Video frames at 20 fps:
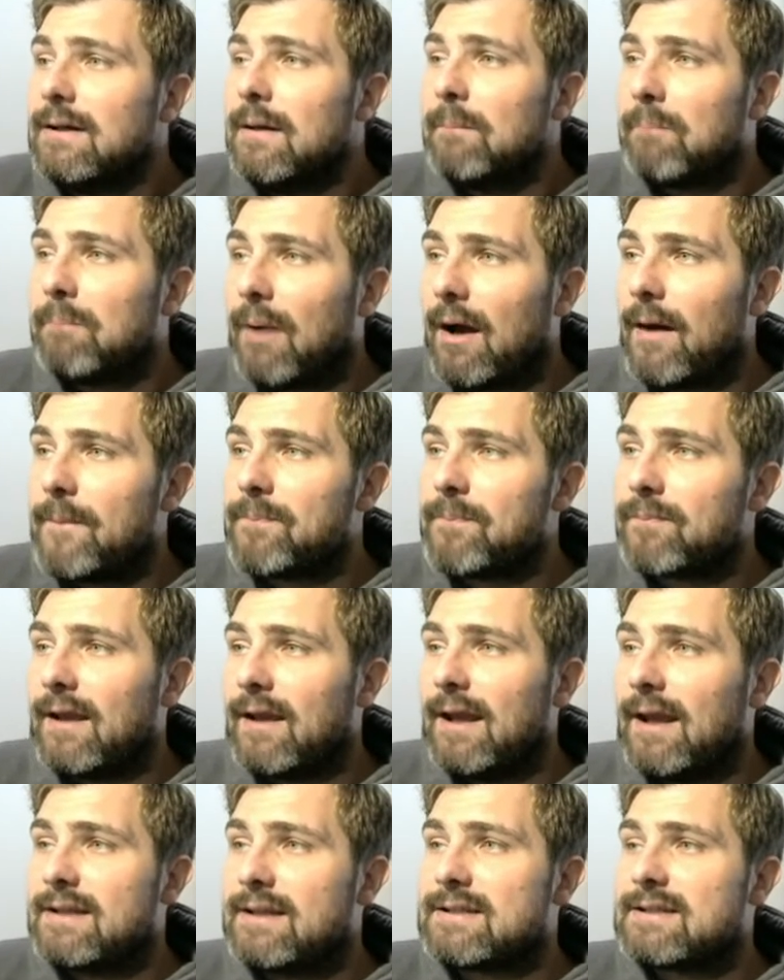But
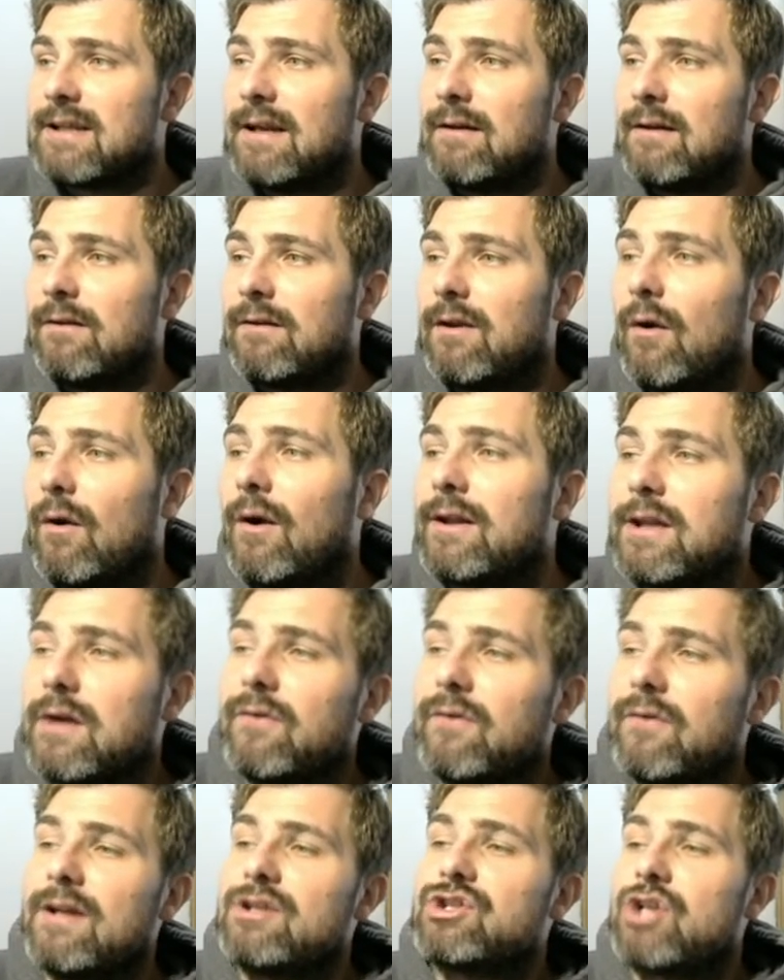it's the idea of
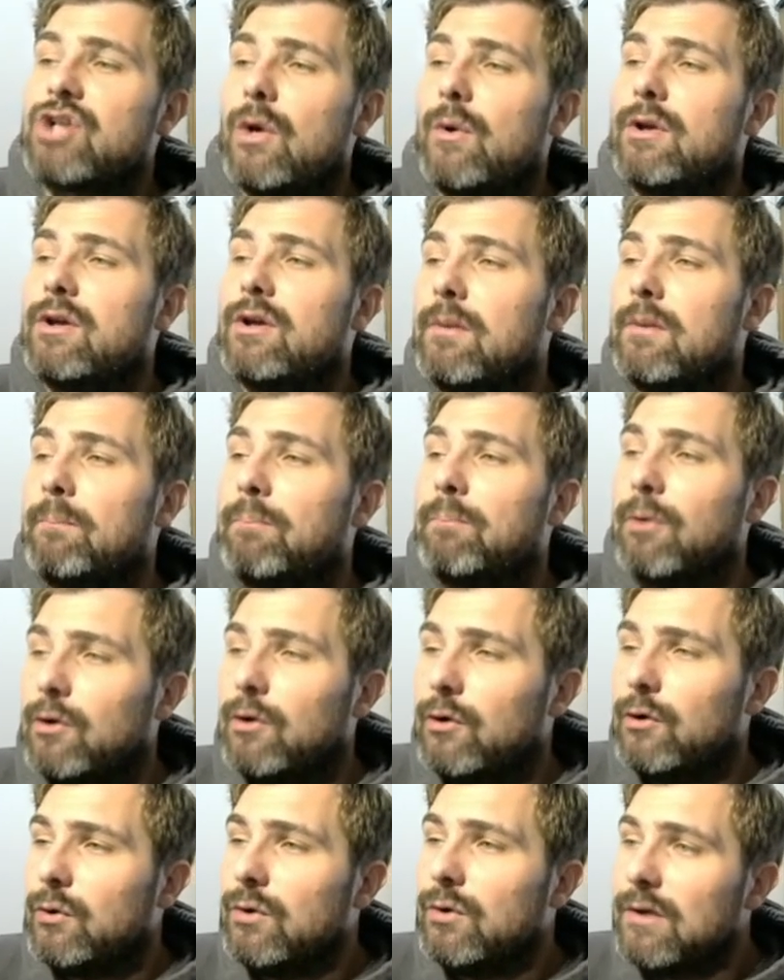it is showing you that
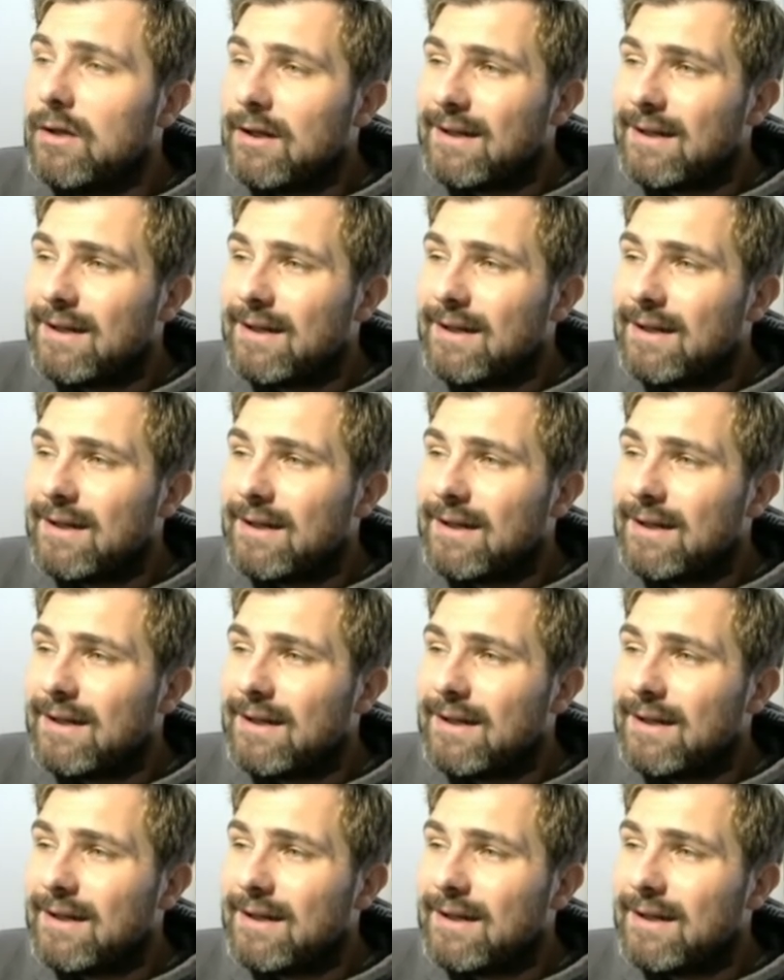blue,